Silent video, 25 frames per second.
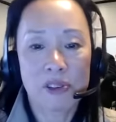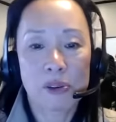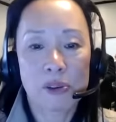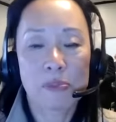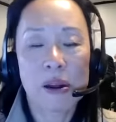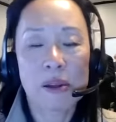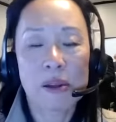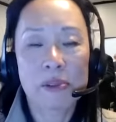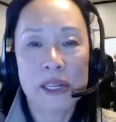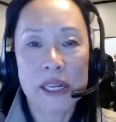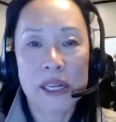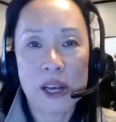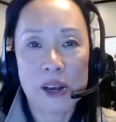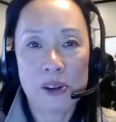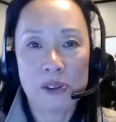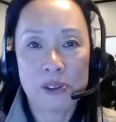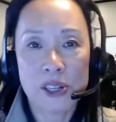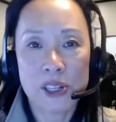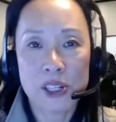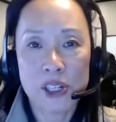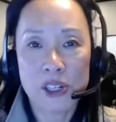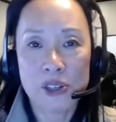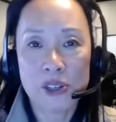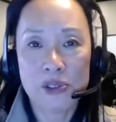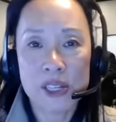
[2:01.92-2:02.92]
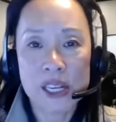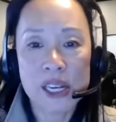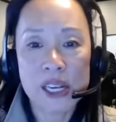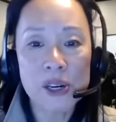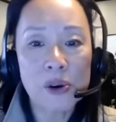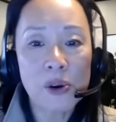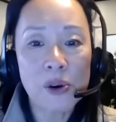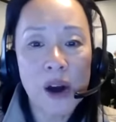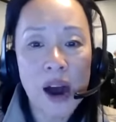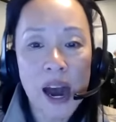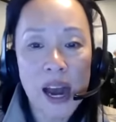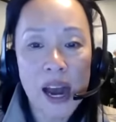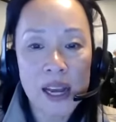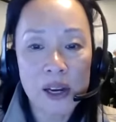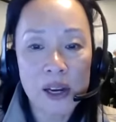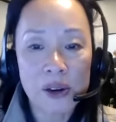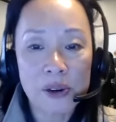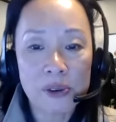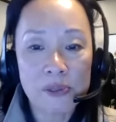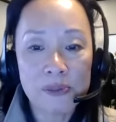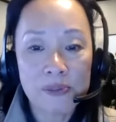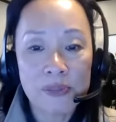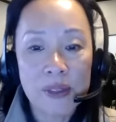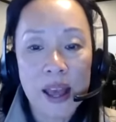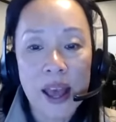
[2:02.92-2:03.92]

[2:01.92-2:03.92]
for public health issues in Ohio